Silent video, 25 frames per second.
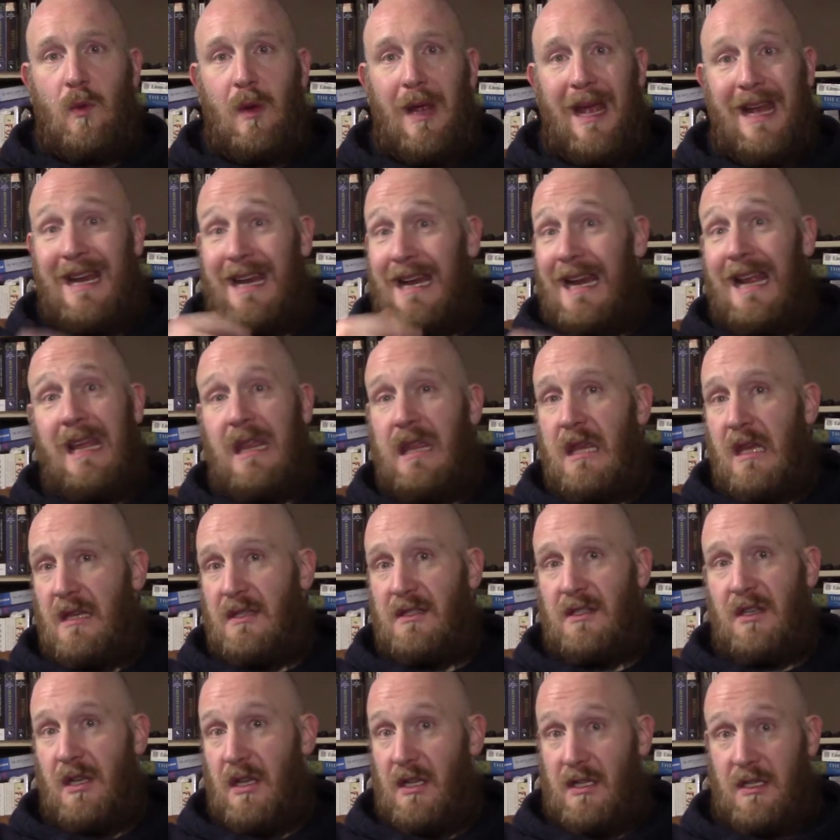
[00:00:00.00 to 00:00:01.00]
And an
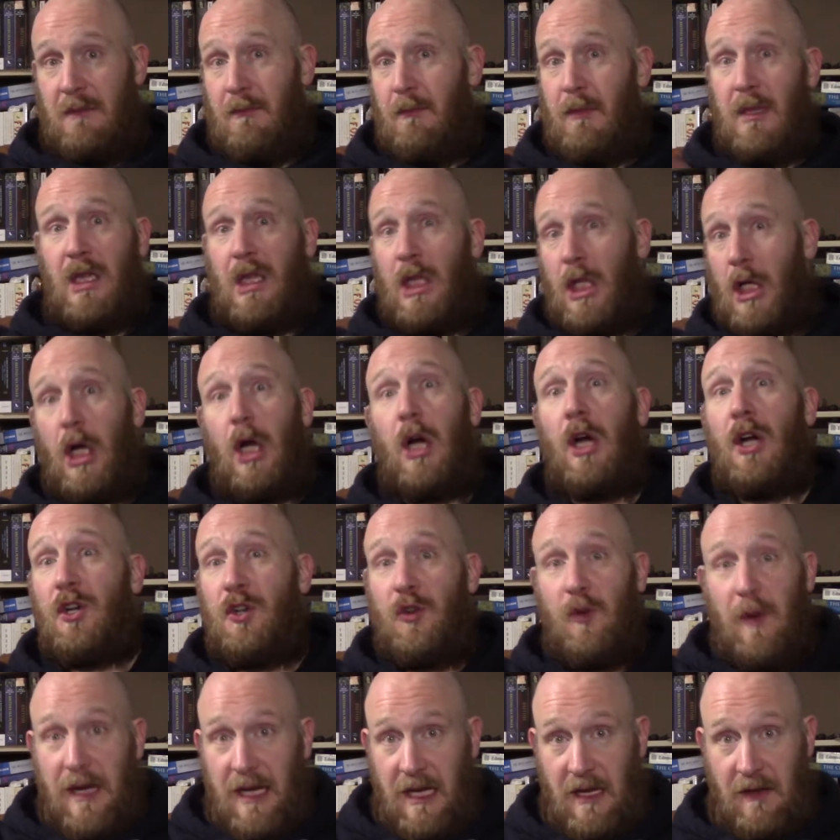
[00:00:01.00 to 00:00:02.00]
atheist doesn't belong
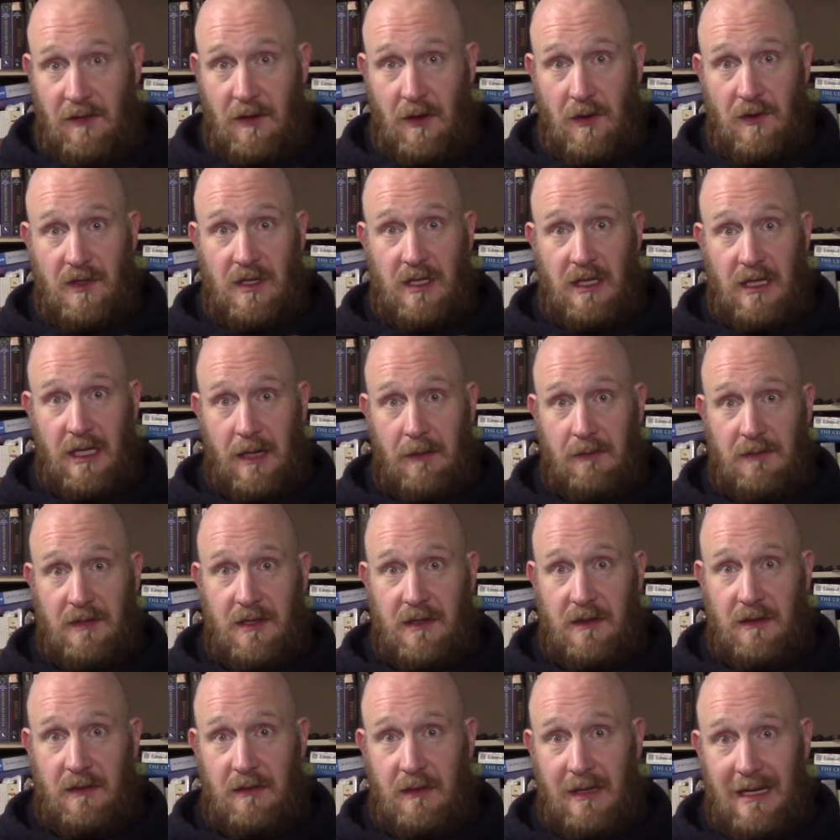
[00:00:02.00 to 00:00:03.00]
to any of those
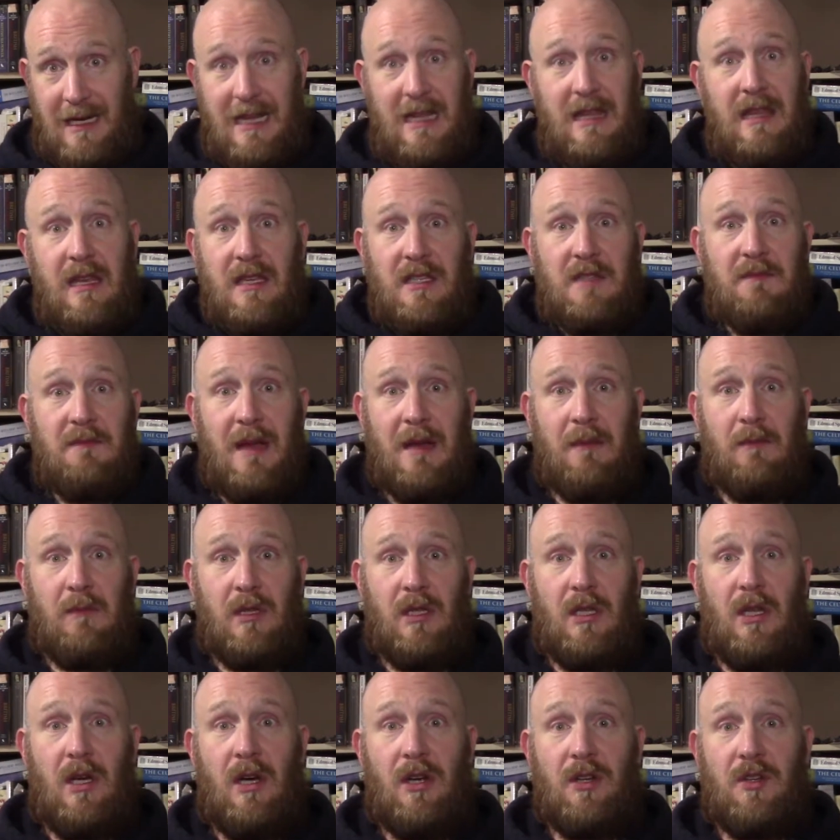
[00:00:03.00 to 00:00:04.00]
clubs. An atheist might
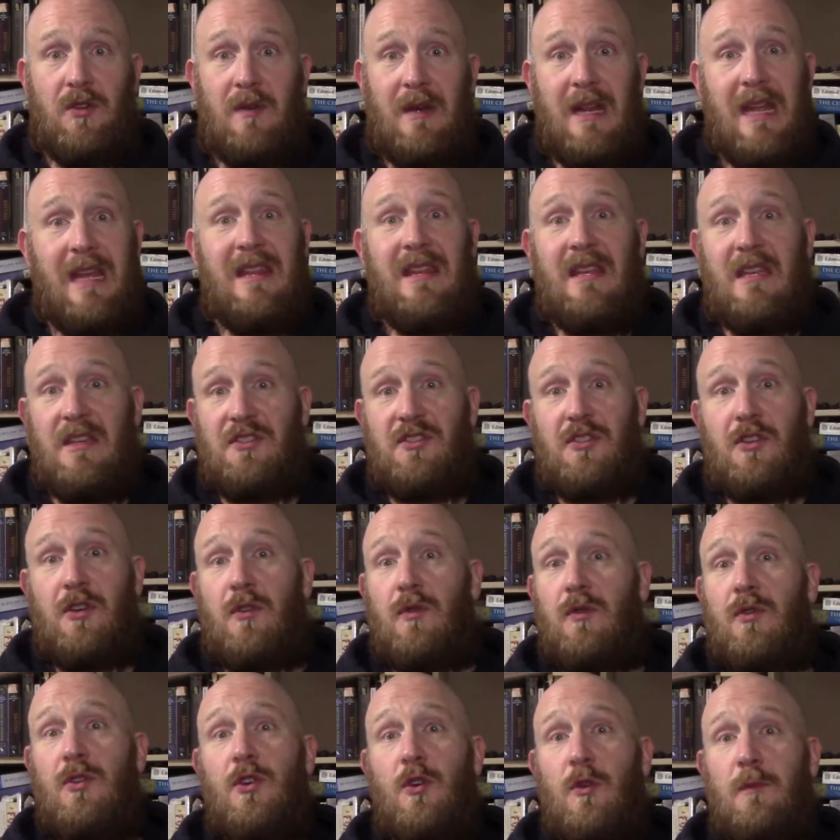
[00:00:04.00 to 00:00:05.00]
belong to an atheist
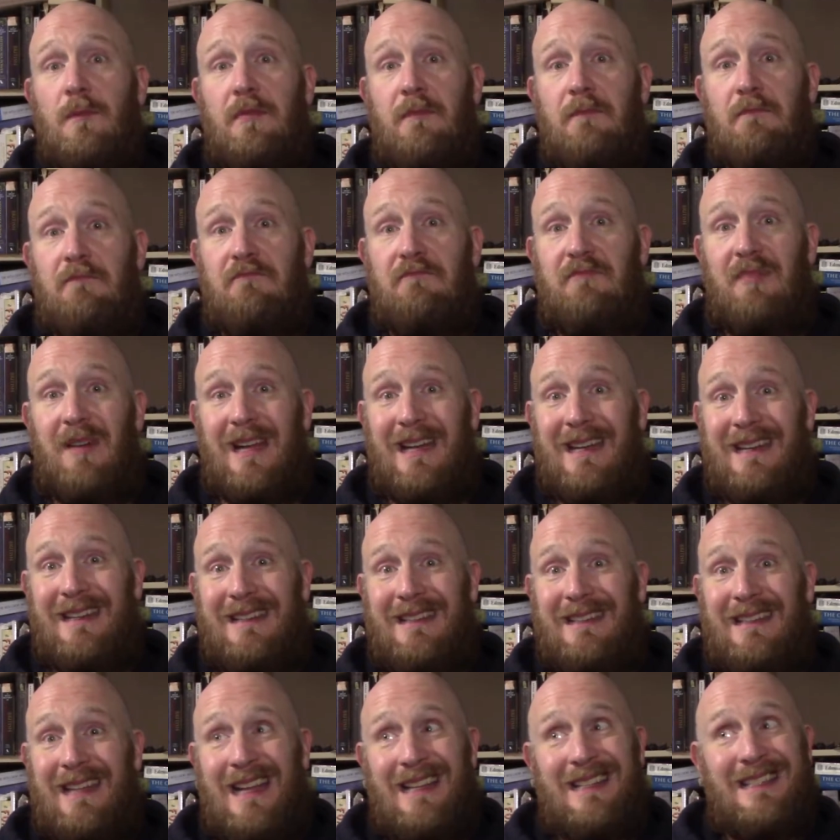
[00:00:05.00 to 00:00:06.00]
group, but
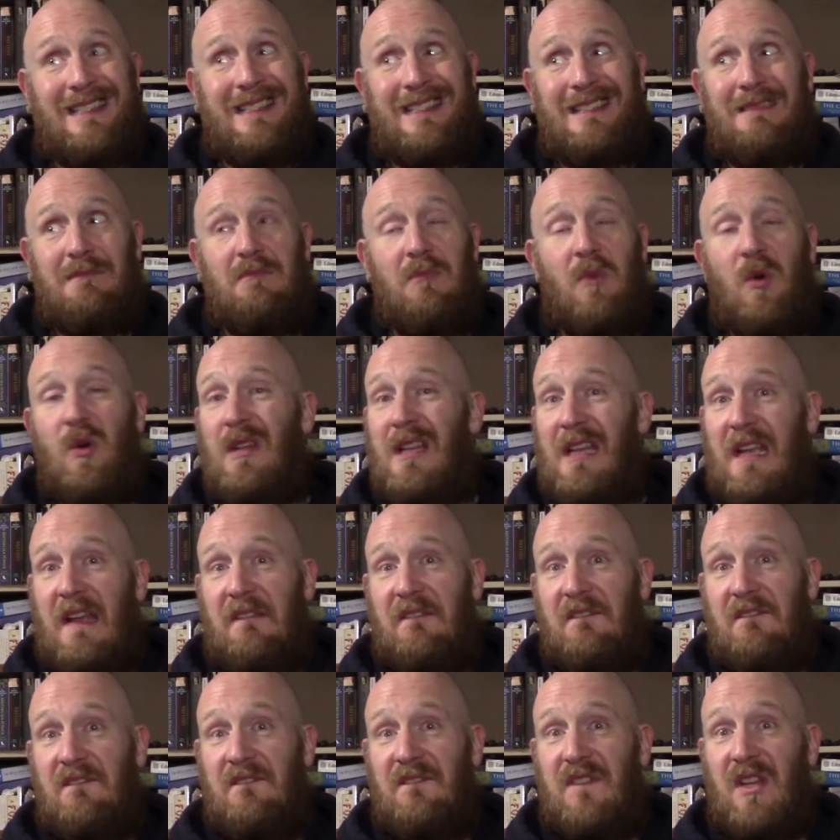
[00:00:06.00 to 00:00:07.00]
that's more like a
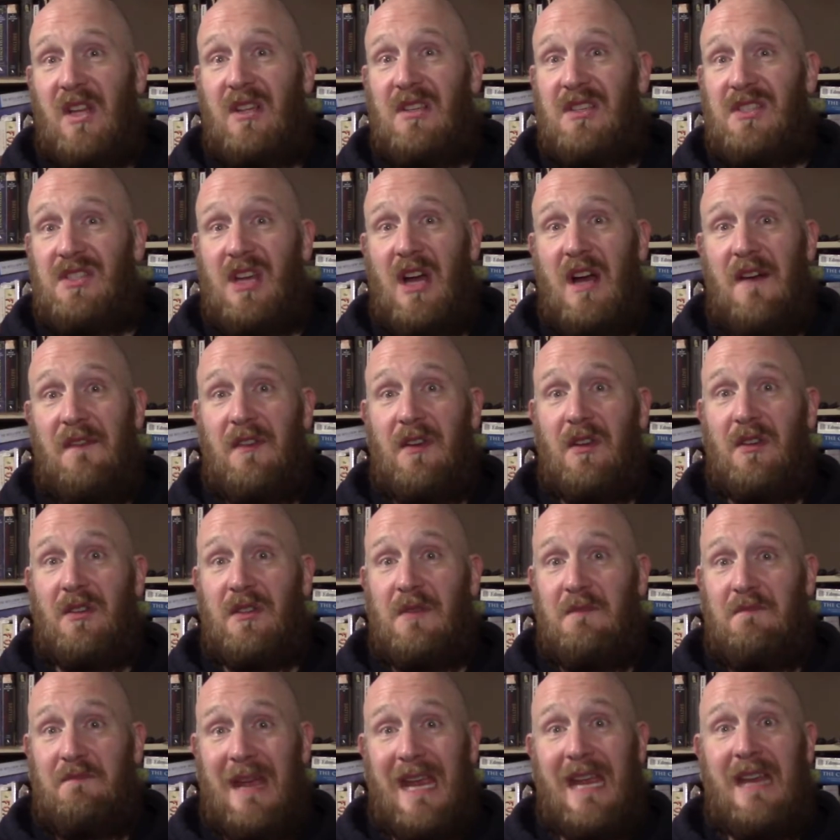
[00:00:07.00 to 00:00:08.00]
philosophical
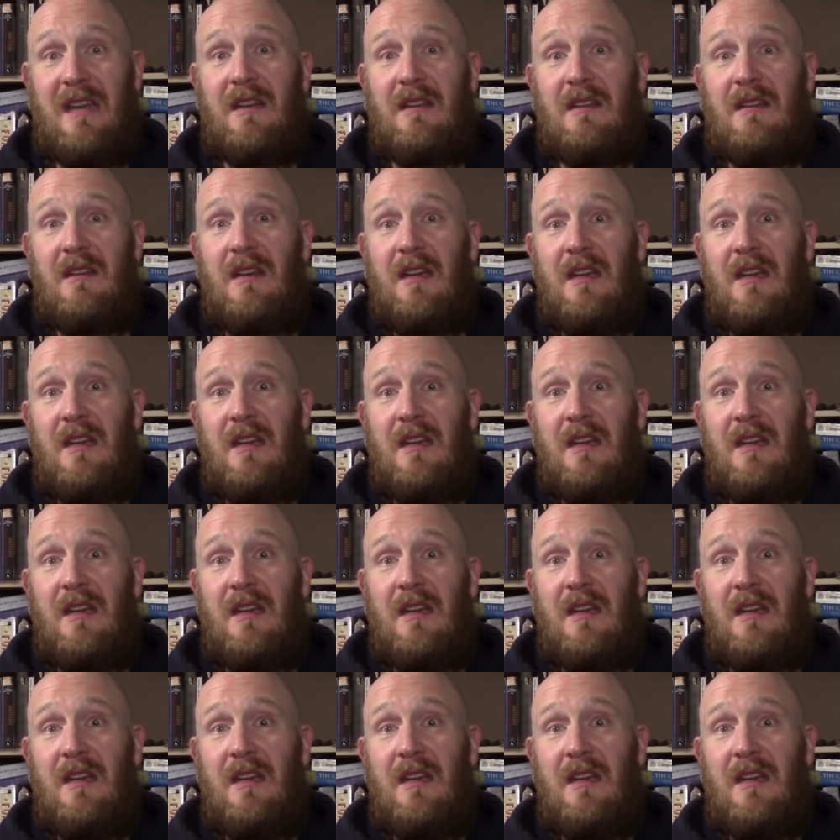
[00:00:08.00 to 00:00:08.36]
debate